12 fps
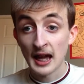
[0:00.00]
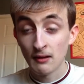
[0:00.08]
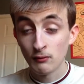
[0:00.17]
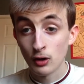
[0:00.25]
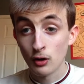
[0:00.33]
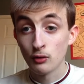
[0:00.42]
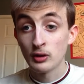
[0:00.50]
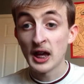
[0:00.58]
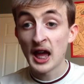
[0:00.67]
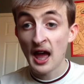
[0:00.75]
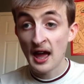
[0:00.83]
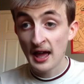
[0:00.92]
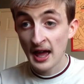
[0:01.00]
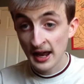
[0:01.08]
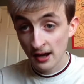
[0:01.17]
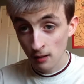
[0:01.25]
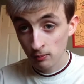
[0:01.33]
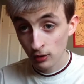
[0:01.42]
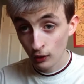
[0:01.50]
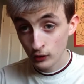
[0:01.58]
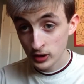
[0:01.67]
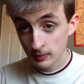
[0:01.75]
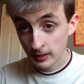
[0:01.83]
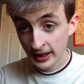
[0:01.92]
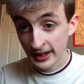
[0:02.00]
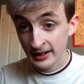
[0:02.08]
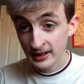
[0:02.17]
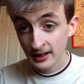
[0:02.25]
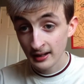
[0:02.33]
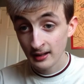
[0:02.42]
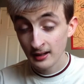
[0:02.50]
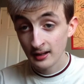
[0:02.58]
download and upload speed.